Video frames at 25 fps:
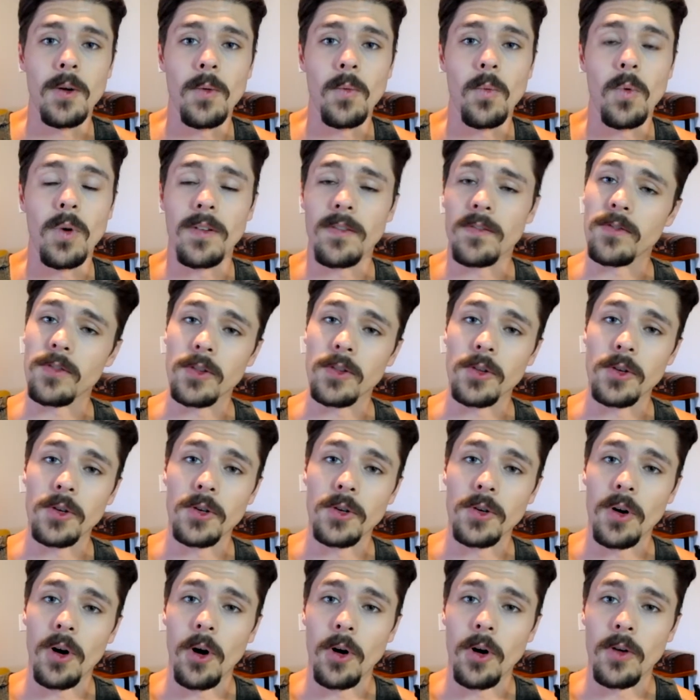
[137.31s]
One
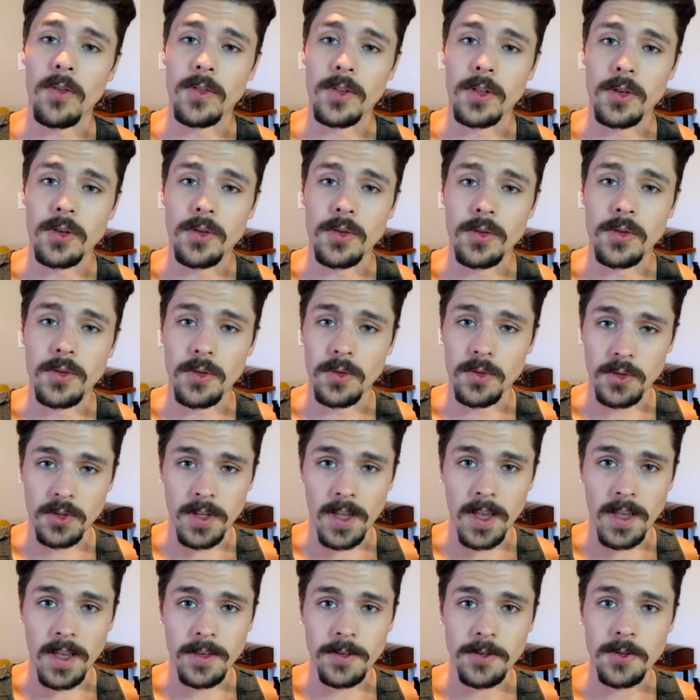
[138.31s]
Flew Over the Cuckoo's
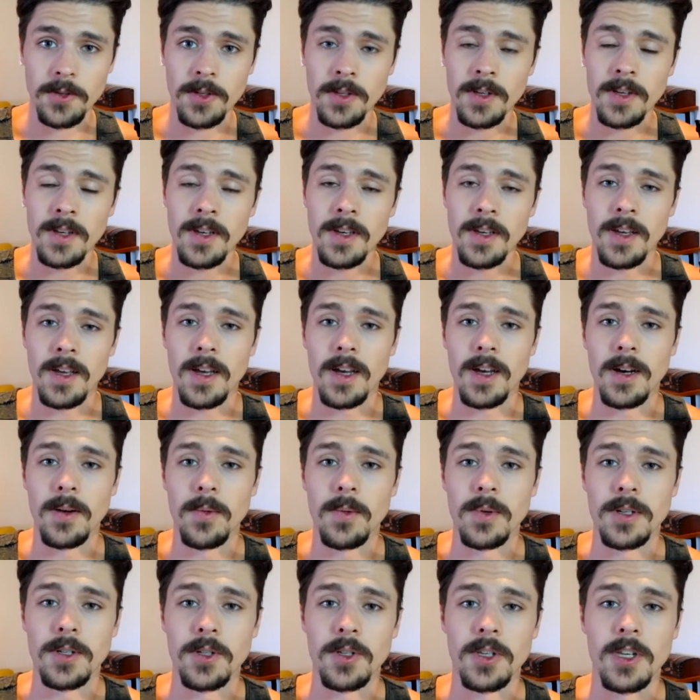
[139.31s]
Nest,
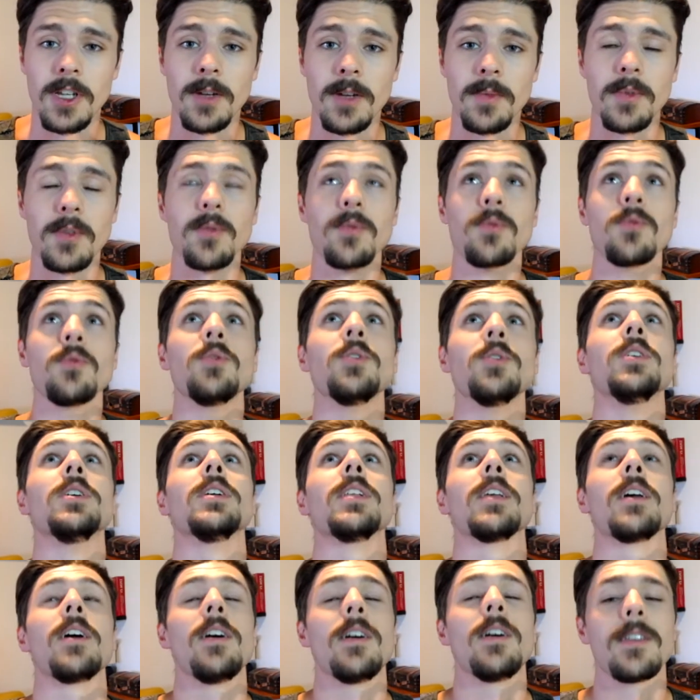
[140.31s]
which is going to be
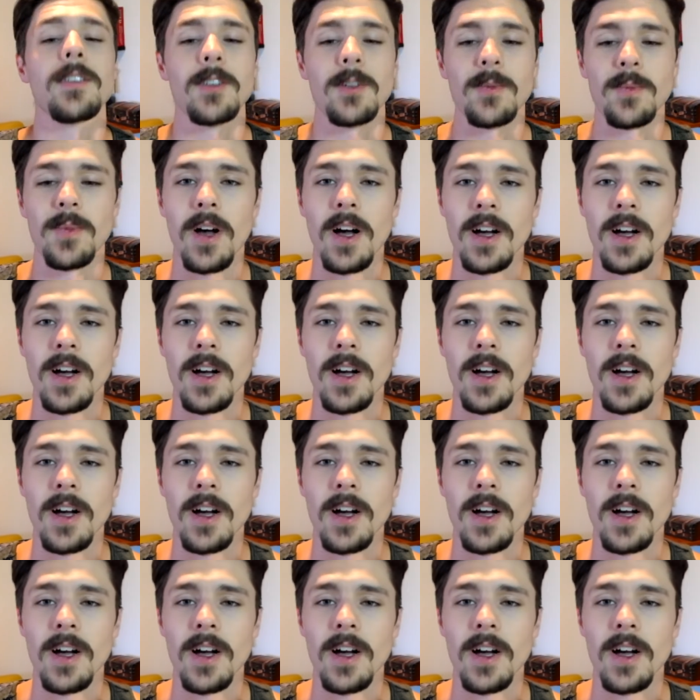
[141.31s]
really awesome.